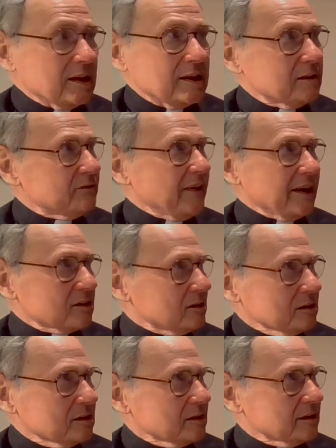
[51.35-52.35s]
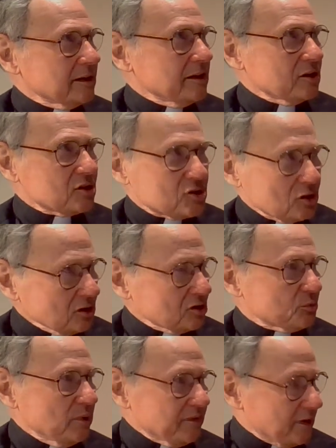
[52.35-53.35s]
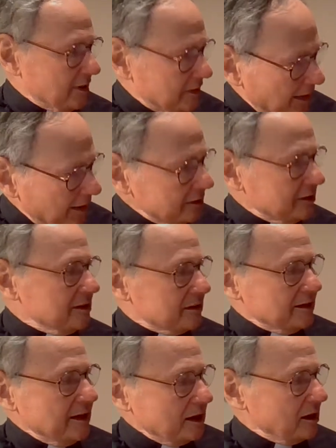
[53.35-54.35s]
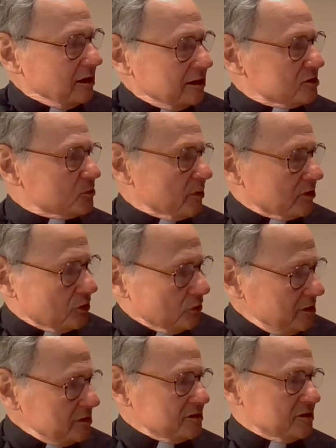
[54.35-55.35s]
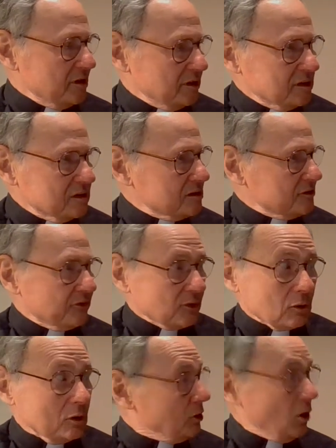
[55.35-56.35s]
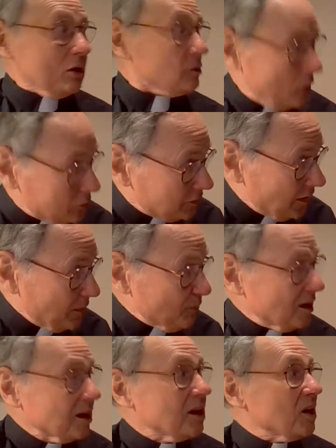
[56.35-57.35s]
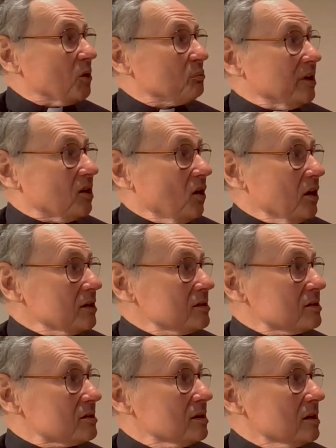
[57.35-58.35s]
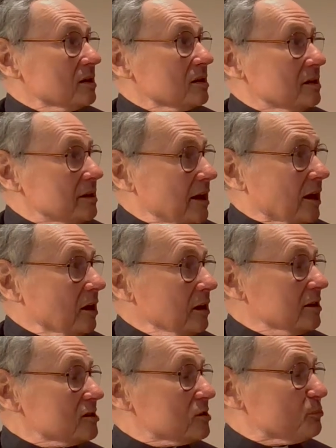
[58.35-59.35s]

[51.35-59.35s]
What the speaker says: In fact, in the church, we've connected Nicholas with Christians for a long, long time because Nicholas